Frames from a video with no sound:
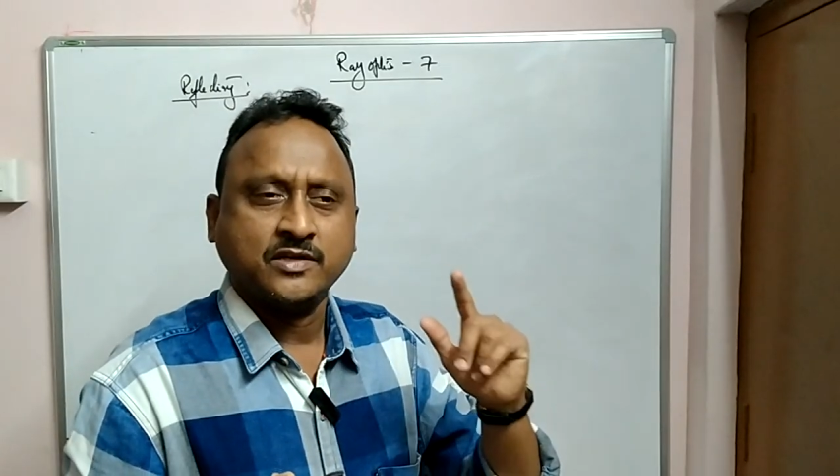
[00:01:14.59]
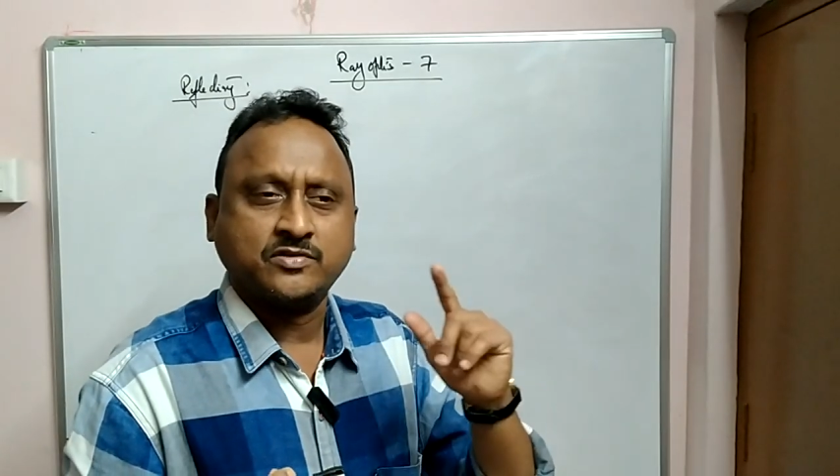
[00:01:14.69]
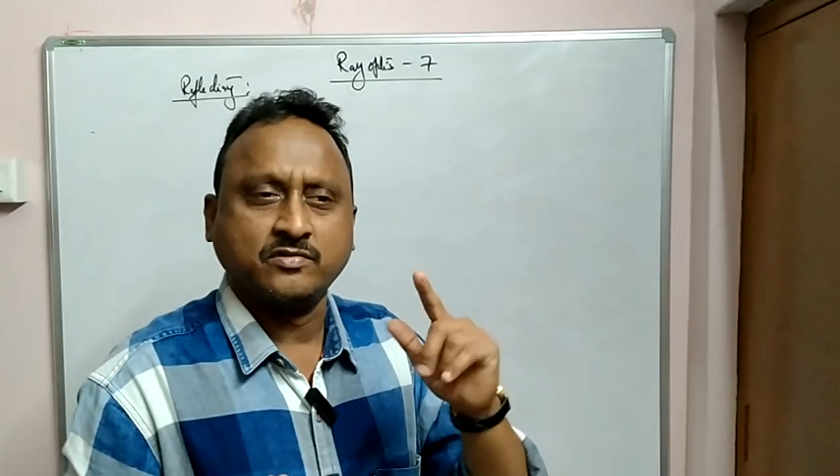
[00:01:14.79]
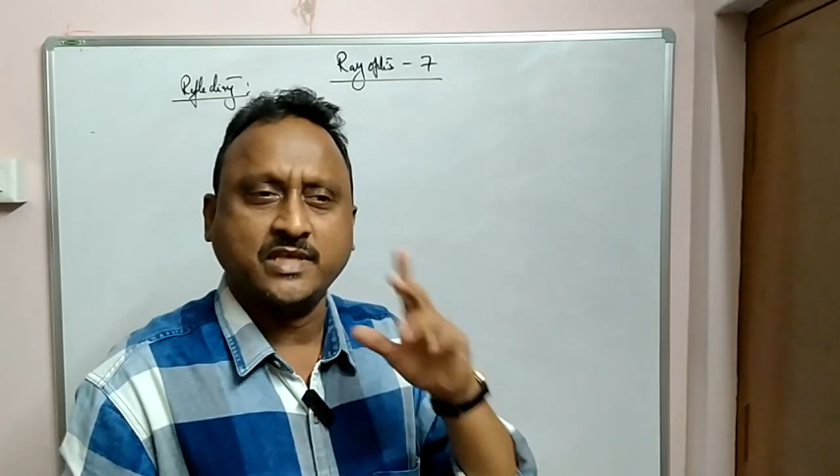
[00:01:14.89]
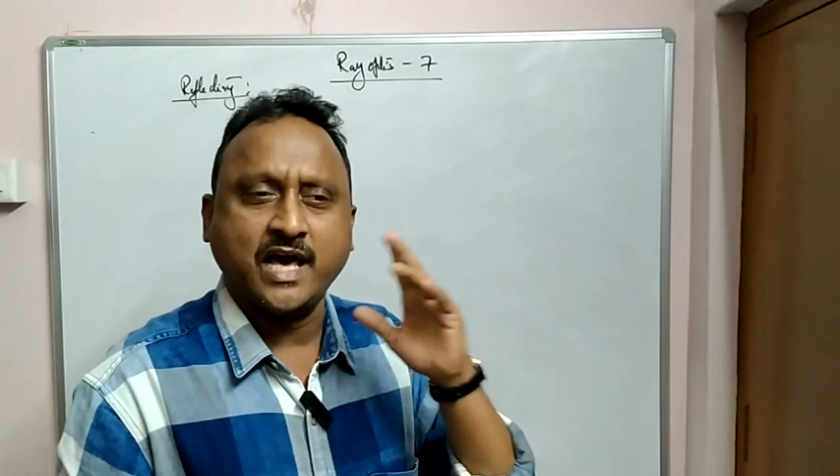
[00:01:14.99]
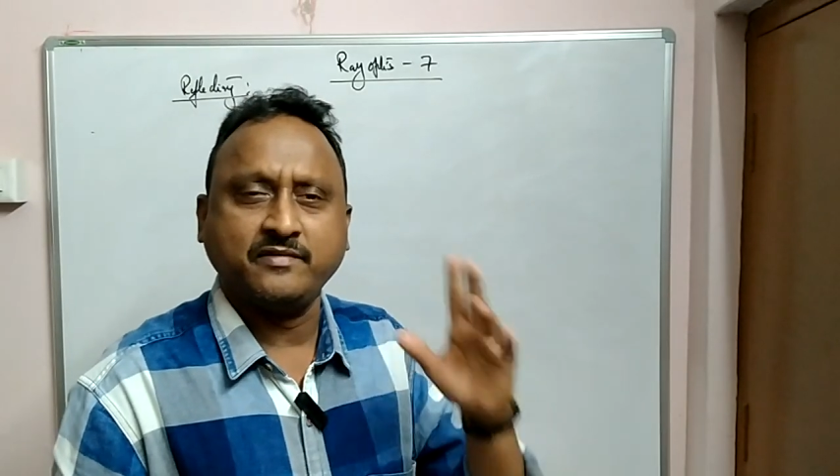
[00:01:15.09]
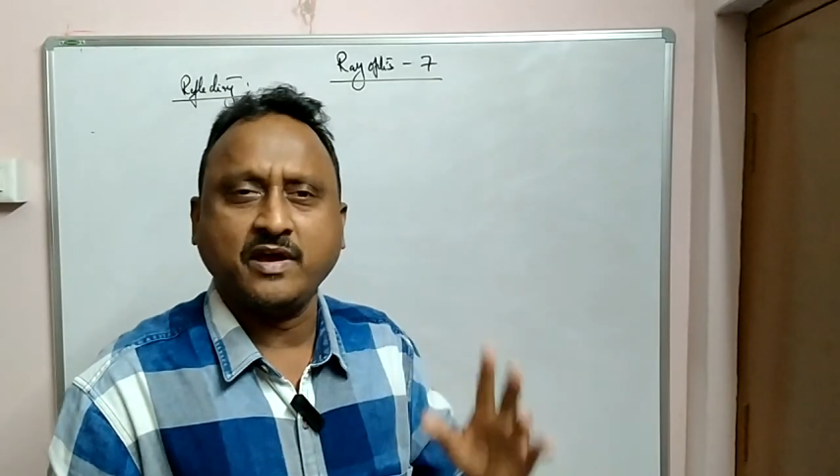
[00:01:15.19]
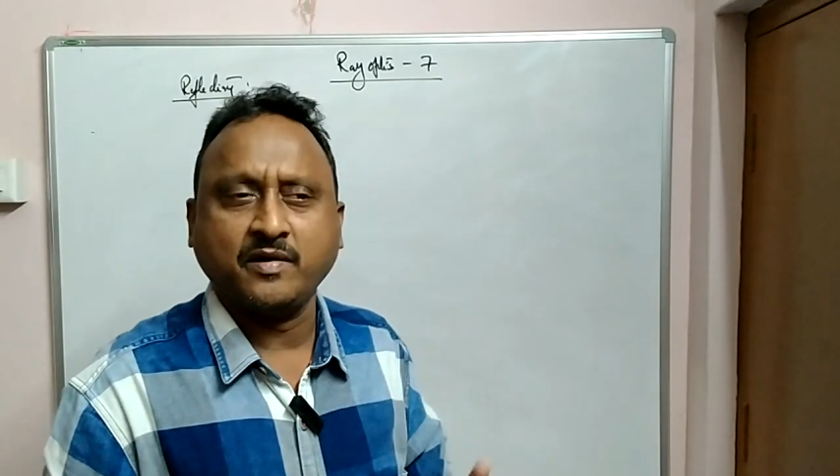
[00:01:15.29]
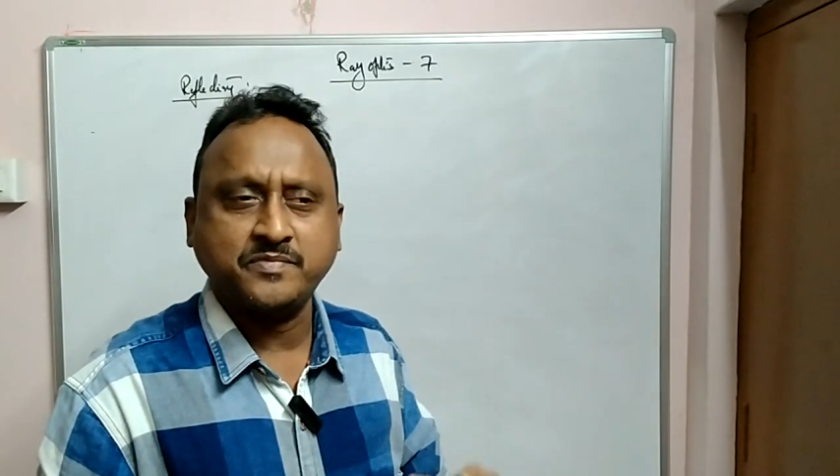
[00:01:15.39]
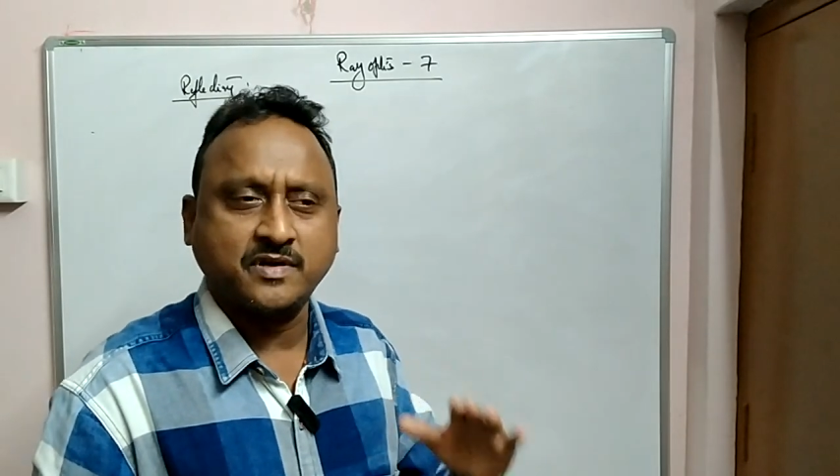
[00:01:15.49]
So there we
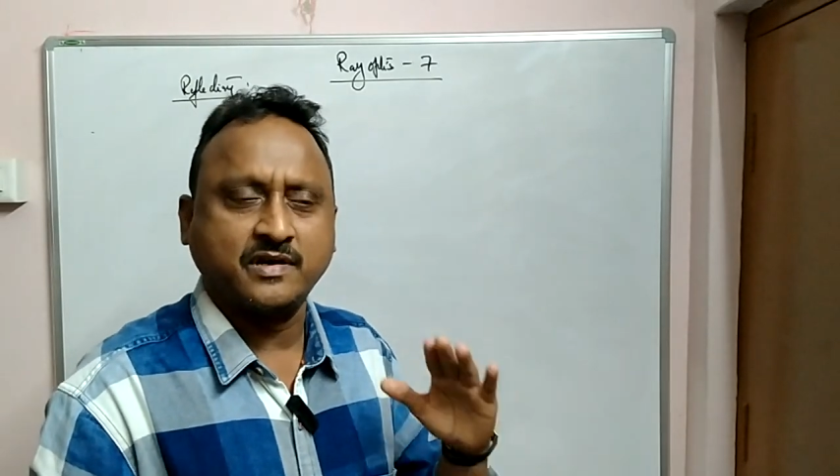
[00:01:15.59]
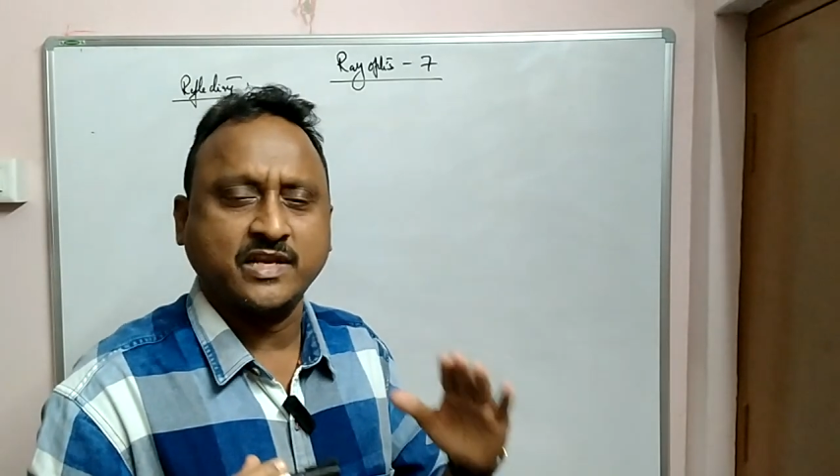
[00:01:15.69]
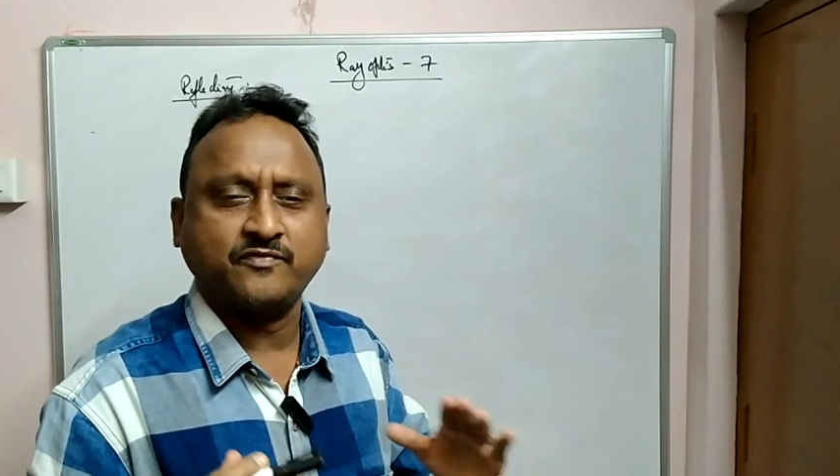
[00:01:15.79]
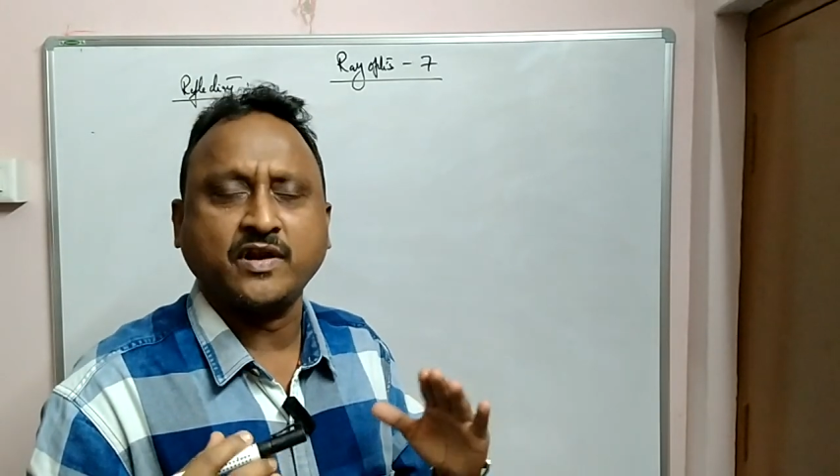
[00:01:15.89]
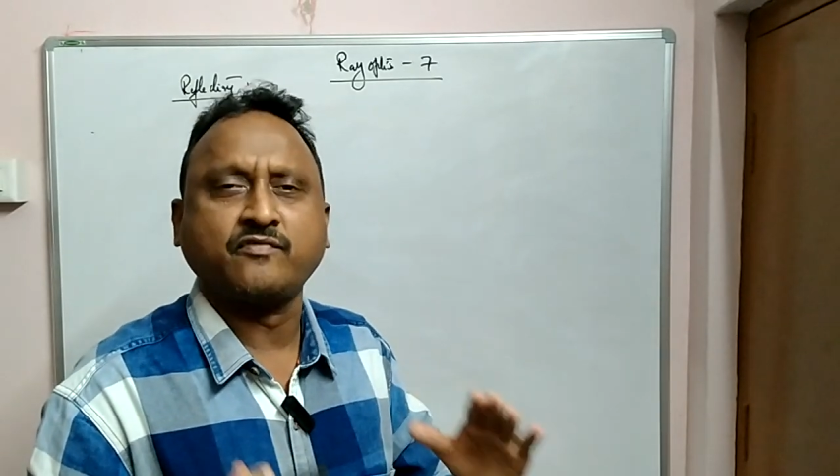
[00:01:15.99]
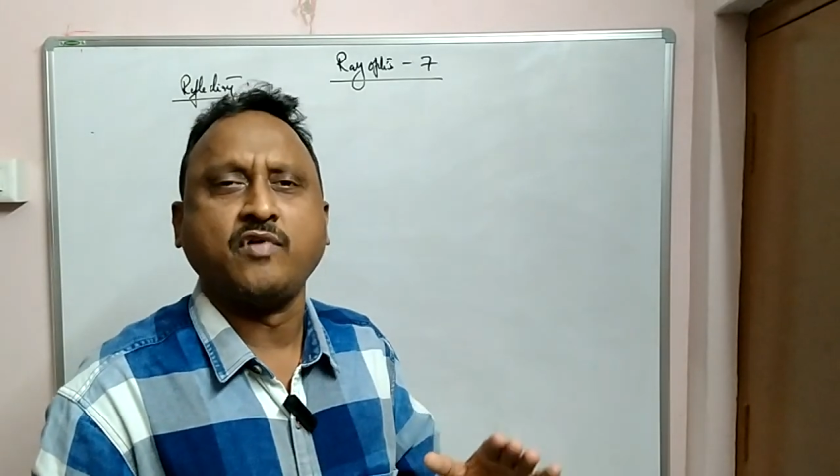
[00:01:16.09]
observed different